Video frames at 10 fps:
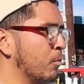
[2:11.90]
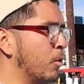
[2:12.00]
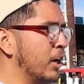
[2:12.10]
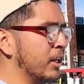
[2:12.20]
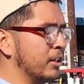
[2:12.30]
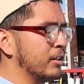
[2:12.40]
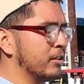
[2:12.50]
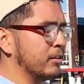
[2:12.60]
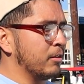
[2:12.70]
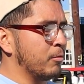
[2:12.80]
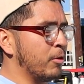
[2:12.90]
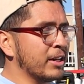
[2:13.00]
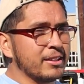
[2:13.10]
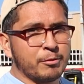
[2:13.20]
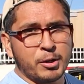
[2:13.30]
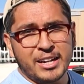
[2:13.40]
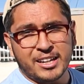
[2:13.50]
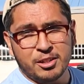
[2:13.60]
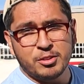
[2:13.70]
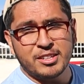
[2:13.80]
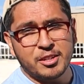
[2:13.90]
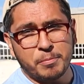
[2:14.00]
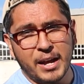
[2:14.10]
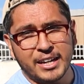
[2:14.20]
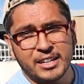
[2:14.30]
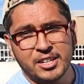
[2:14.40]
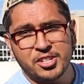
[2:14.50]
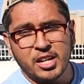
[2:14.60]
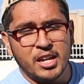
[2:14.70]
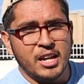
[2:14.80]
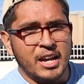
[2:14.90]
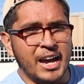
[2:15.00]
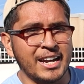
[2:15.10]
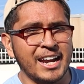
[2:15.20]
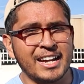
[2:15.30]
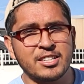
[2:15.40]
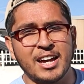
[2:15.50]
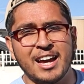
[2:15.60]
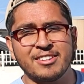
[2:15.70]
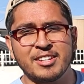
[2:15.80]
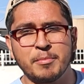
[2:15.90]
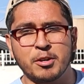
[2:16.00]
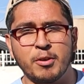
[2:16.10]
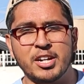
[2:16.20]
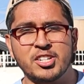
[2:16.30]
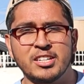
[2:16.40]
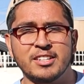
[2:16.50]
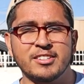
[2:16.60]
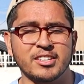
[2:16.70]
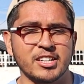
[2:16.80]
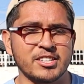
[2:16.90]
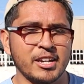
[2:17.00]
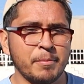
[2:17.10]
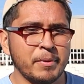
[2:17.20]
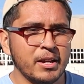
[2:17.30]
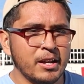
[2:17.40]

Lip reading: what includes in their package, and I like to ask them a question. This is a good tip.